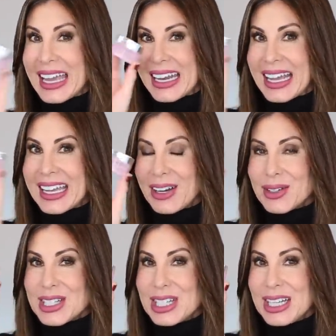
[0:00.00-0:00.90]
and I
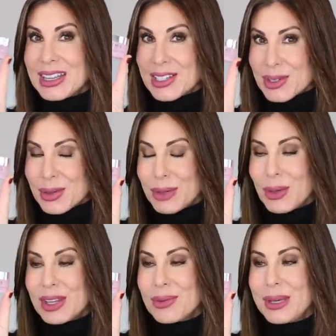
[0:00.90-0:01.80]
guarantee this went
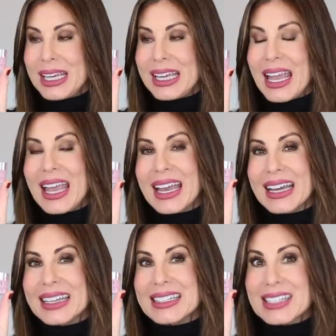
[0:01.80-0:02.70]
with me
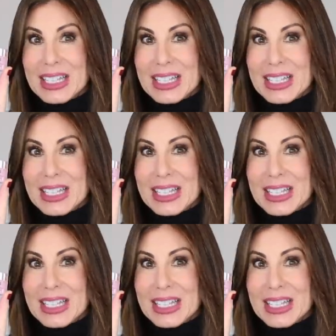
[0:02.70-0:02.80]
and